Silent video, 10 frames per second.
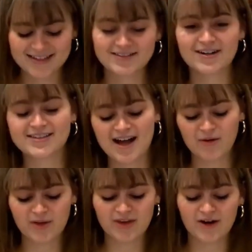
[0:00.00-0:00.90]
it starts
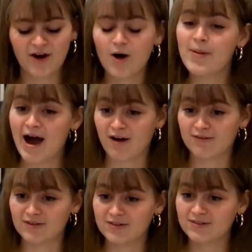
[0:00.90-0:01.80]
out with an all
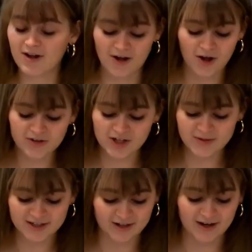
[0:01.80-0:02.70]
powerful, all
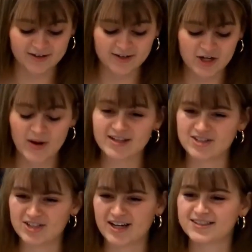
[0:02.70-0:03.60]
knowing God who
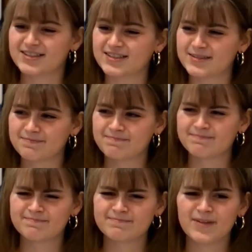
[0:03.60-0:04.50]
has just
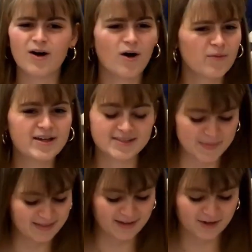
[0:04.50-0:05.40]
always
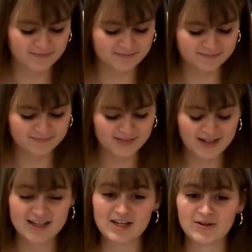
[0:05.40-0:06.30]
been there.
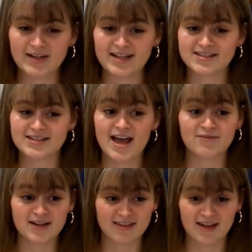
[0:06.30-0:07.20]
He creates
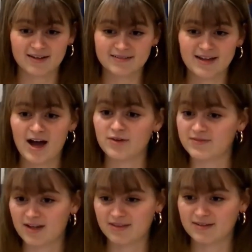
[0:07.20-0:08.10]
everything out of
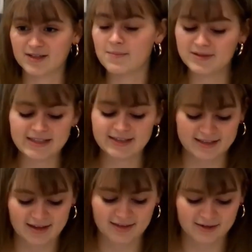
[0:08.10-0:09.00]
nothing, completely
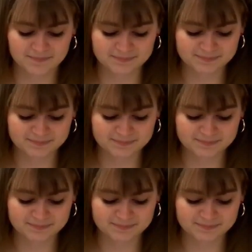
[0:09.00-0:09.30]
nothing.